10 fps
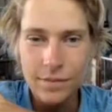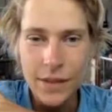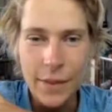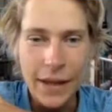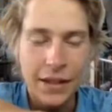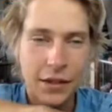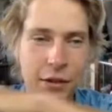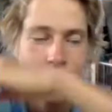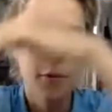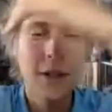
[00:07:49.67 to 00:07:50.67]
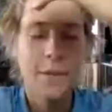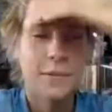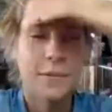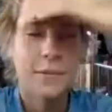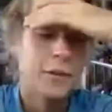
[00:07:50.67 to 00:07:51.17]
Man, you know what
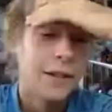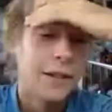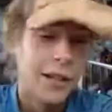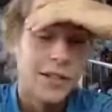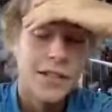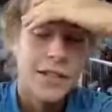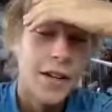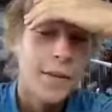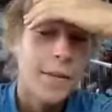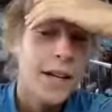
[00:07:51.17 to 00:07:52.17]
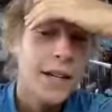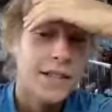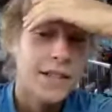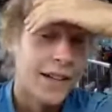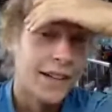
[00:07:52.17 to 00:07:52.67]
else is on my mind is
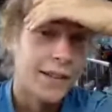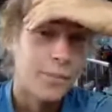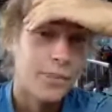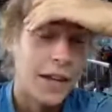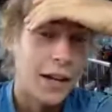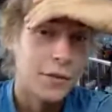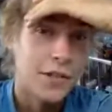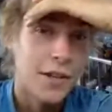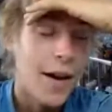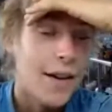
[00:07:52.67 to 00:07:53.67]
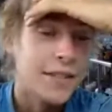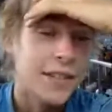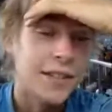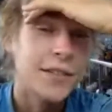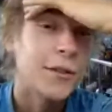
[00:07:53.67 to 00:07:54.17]
like how
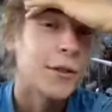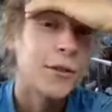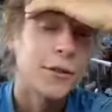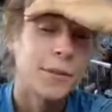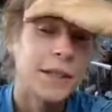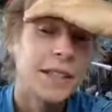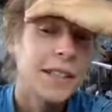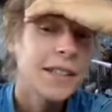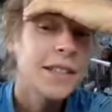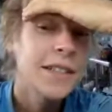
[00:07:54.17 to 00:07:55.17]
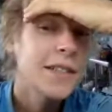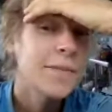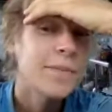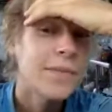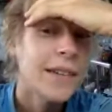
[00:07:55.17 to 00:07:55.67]
toxic social media is.
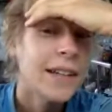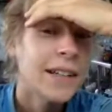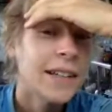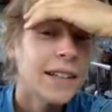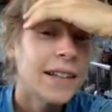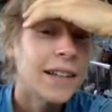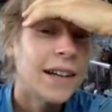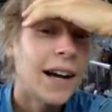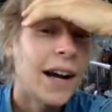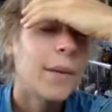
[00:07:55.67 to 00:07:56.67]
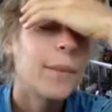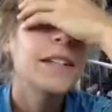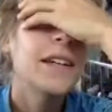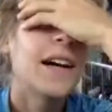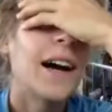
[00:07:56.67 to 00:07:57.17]
I
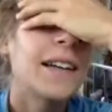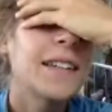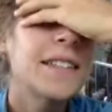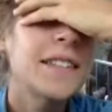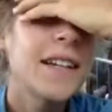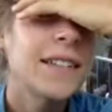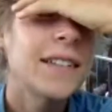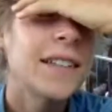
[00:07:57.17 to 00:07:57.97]
mean, I guess it's not.